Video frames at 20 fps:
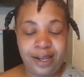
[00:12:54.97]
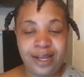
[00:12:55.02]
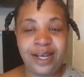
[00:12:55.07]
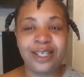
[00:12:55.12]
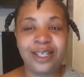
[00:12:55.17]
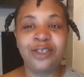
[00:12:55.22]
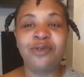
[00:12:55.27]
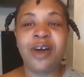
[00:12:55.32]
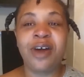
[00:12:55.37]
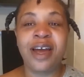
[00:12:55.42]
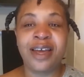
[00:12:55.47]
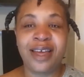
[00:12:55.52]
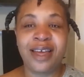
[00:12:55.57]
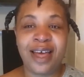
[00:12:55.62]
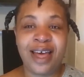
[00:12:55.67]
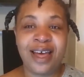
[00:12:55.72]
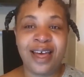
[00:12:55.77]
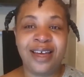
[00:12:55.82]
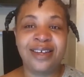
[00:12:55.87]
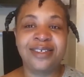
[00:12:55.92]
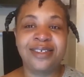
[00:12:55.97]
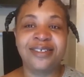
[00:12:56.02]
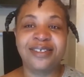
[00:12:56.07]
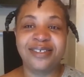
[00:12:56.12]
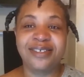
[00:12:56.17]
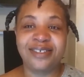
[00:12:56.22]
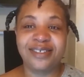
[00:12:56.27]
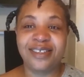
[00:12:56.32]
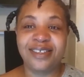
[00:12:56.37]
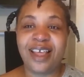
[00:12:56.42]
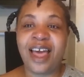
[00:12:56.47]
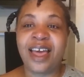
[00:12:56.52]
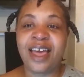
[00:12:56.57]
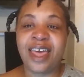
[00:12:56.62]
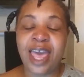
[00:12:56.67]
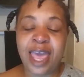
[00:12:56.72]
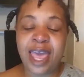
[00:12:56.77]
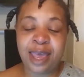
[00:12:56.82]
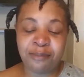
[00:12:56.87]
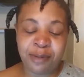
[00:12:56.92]
That's right, guys. I
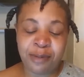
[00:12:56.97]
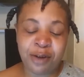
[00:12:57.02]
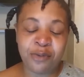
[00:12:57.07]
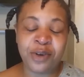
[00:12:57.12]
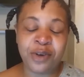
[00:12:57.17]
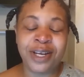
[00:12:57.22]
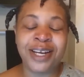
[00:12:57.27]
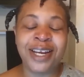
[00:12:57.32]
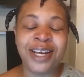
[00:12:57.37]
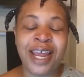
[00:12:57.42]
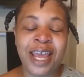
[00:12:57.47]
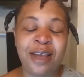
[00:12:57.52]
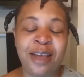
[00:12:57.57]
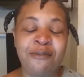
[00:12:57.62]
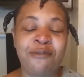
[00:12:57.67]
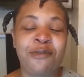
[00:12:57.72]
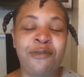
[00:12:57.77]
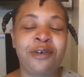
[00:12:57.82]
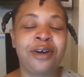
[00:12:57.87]
came up with a name